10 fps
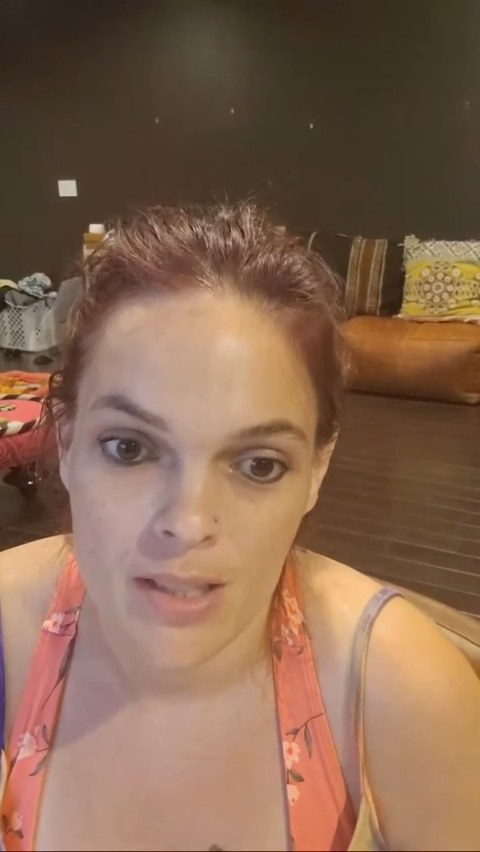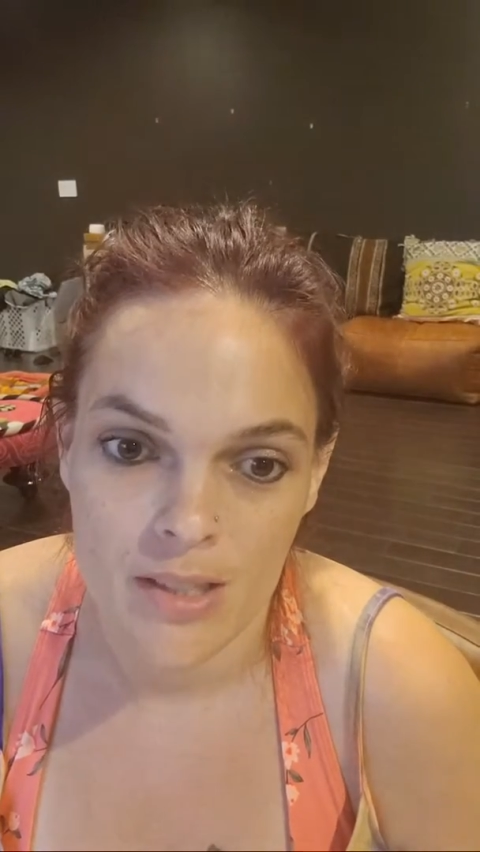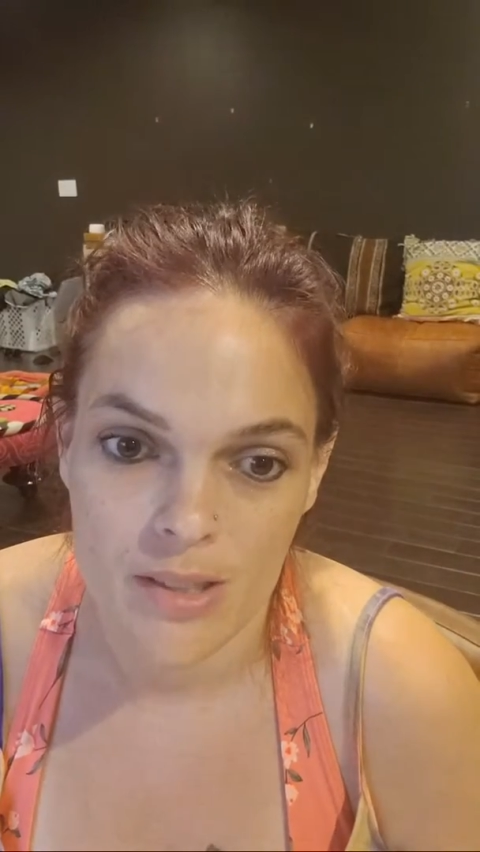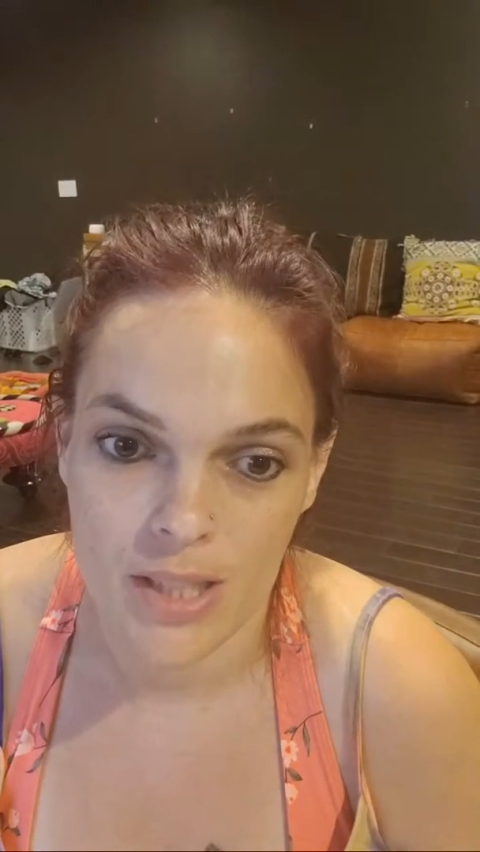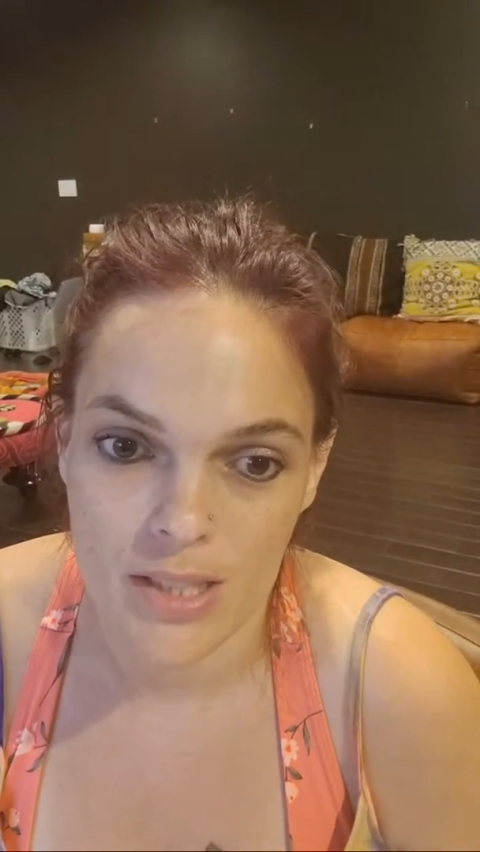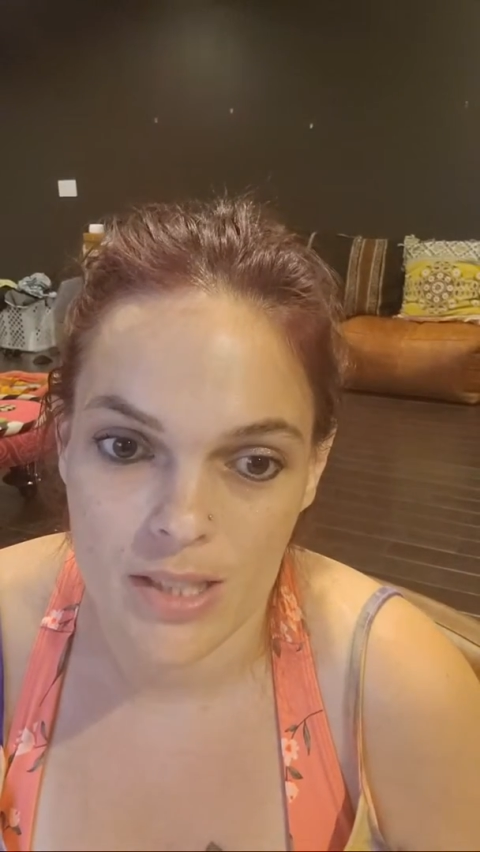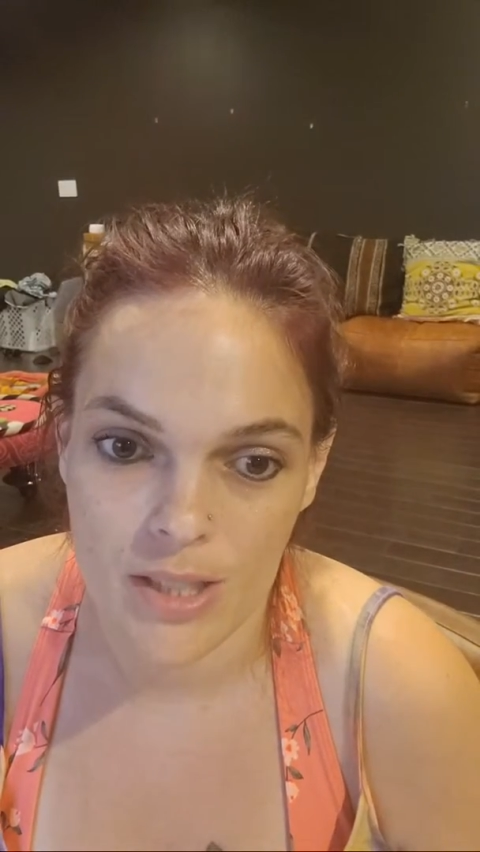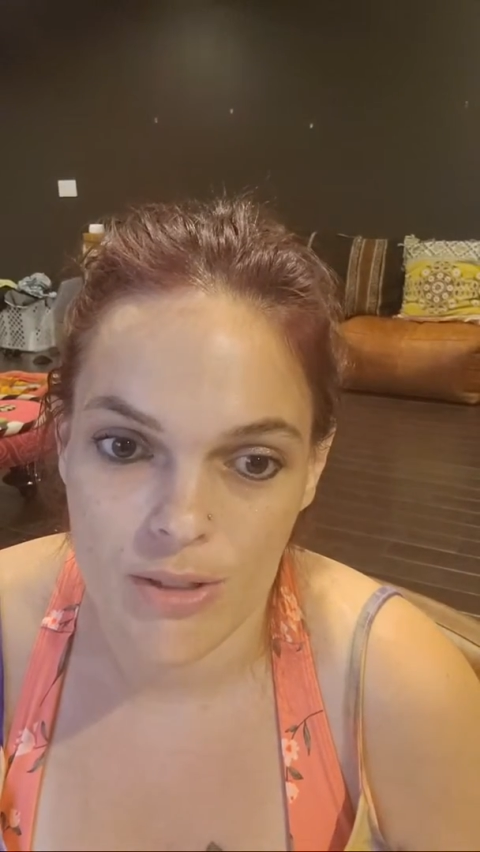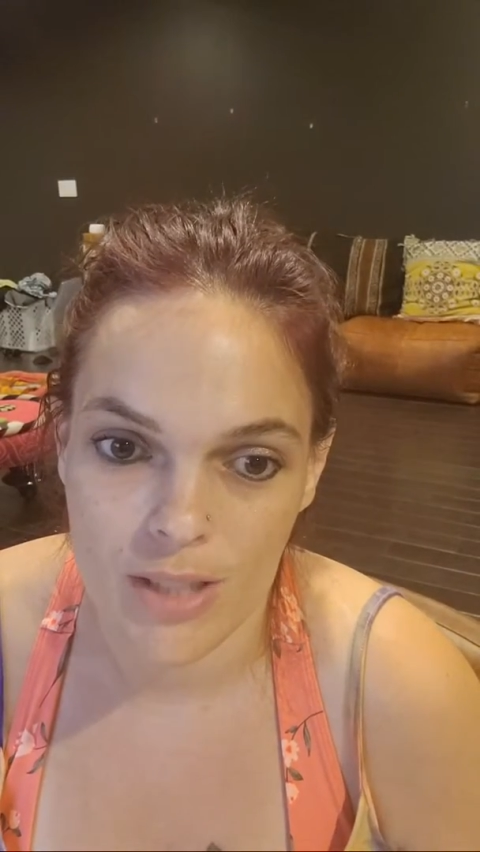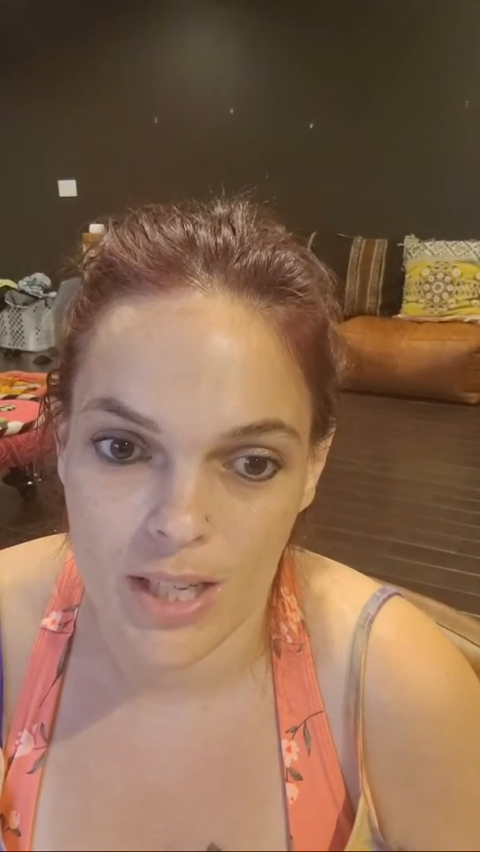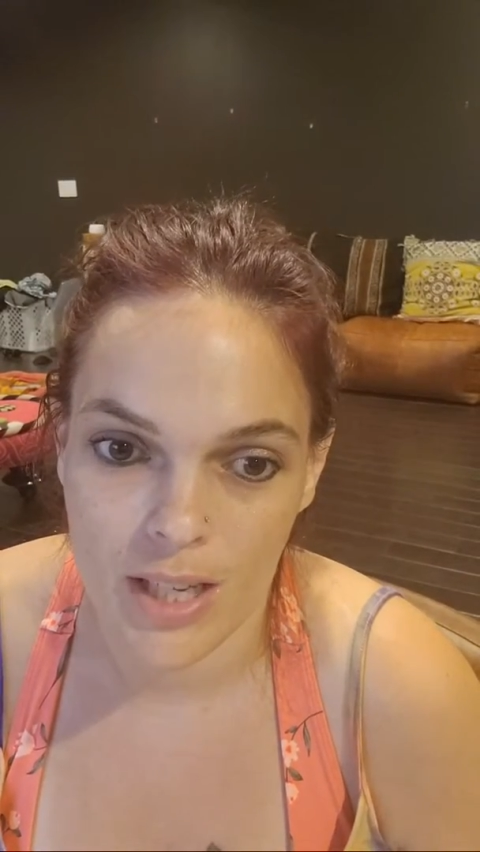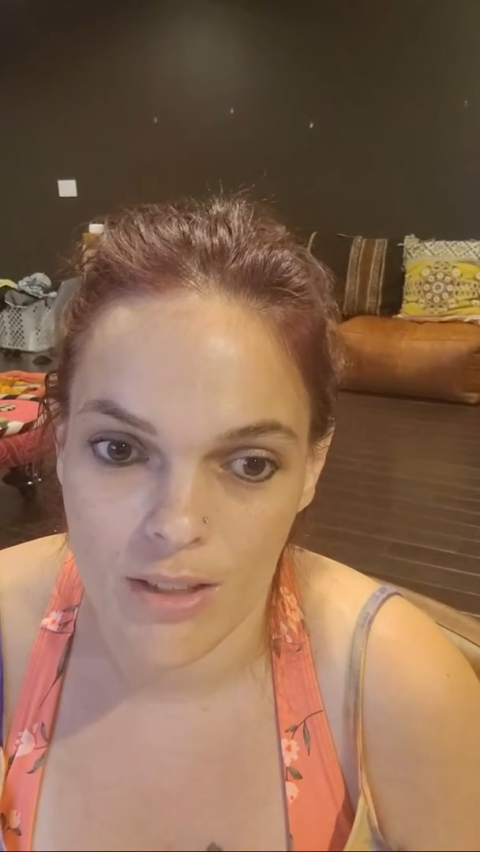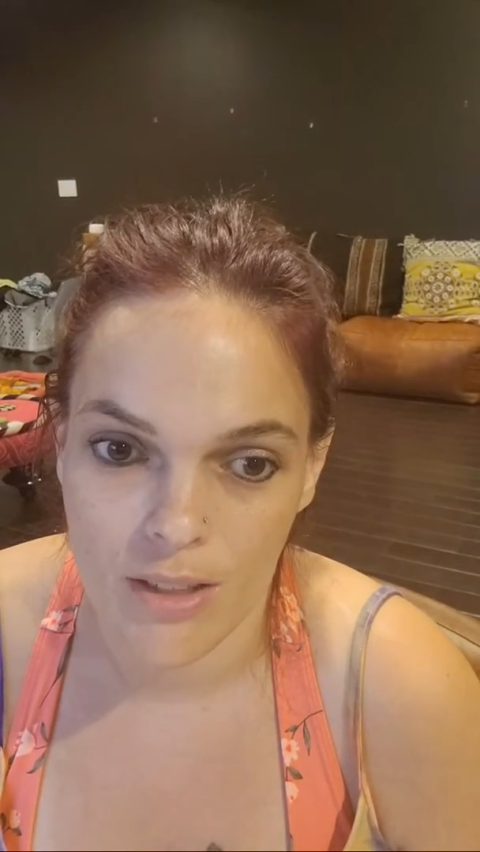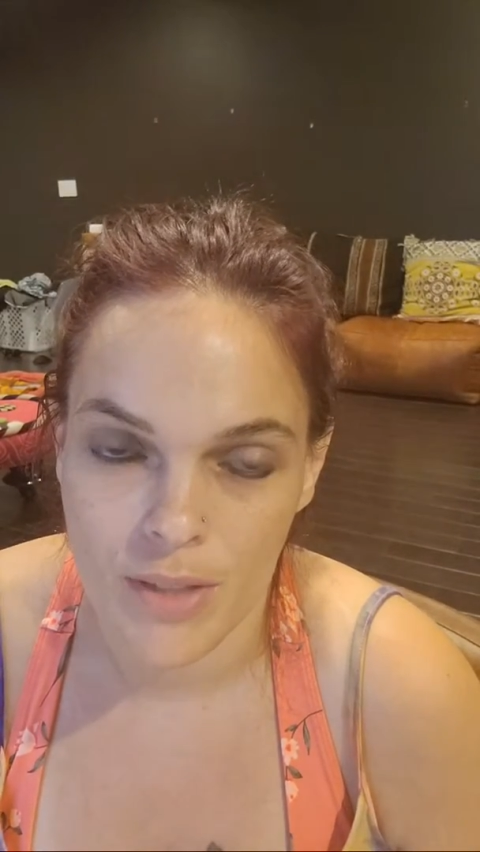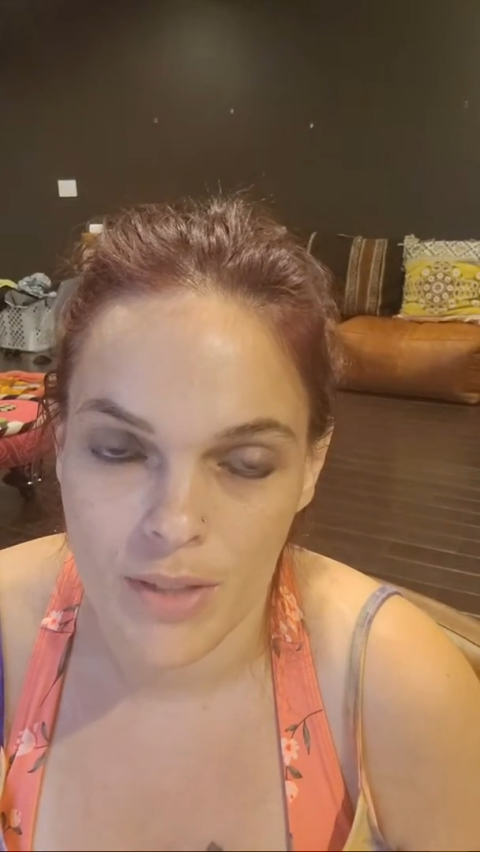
So that's the issue that I have.